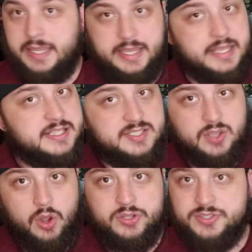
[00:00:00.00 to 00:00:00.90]
It's
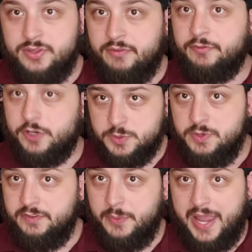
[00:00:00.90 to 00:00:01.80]
also the first
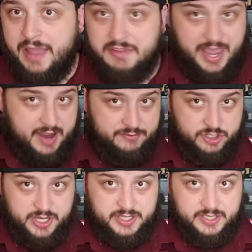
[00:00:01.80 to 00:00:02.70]
movie we have
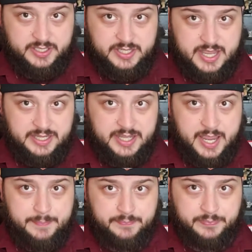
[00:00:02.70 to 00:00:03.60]
after
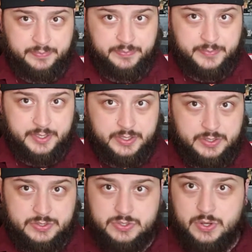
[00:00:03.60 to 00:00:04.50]
Endgame,
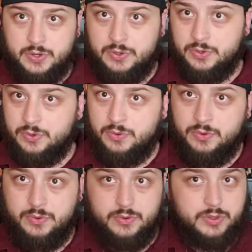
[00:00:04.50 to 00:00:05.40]

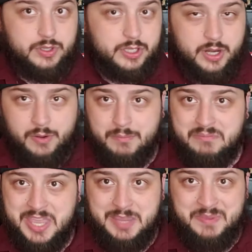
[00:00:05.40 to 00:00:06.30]
so you know,
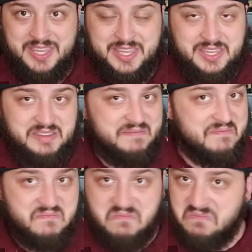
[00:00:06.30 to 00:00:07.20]
maybe
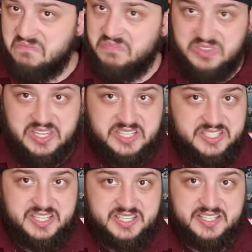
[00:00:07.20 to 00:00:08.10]
is
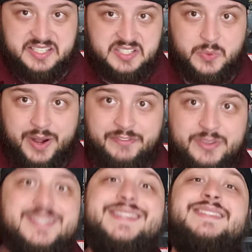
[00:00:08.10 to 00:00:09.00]
this the right
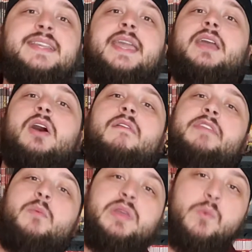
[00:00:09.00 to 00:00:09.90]
feel? Is this the kickoff
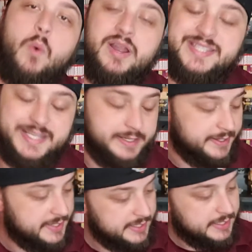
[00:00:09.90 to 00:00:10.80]
that we wanted?
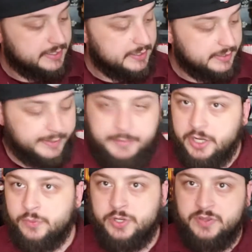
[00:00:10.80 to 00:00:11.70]
Let me
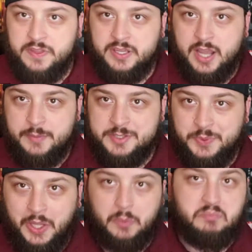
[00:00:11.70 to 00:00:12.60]
know what you think in the comments
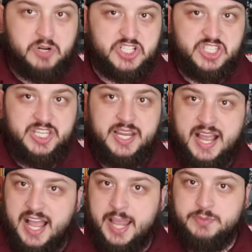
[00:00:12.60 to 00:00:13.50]
below. Personally,
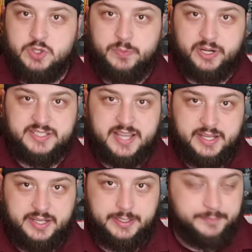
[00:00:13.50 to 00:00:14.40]
I'm super
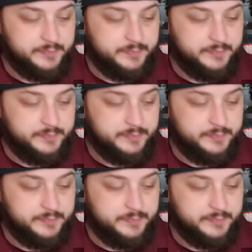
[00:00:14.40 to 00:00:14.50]
excited.